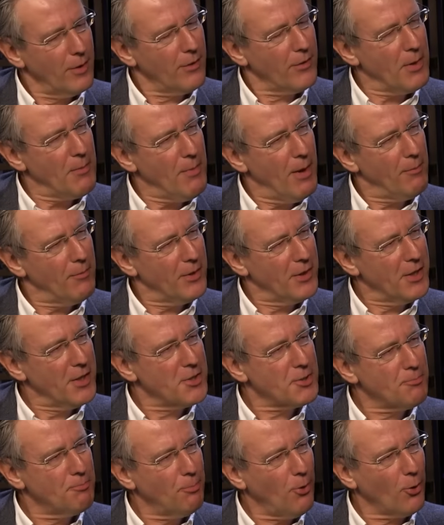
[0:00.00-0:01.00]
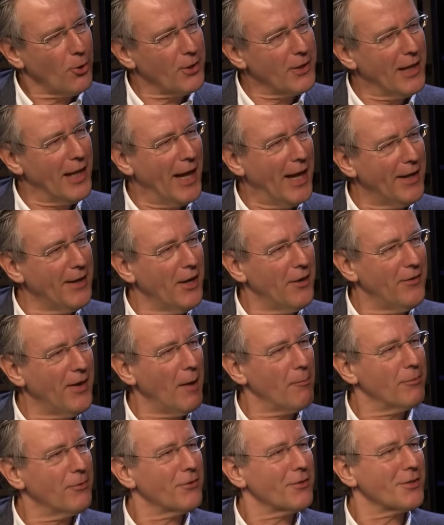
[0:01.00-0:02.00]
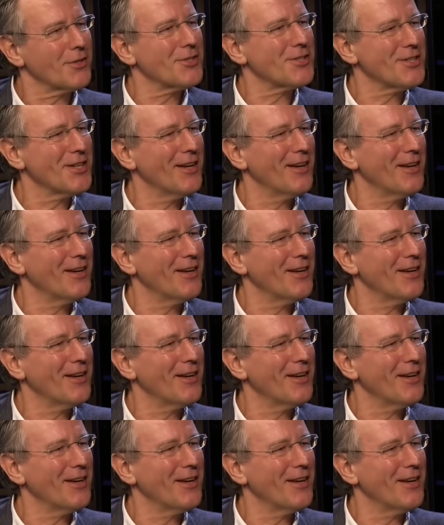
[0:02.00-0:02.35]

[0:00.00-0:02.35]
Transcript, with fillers: remember these pocket LAN adapters.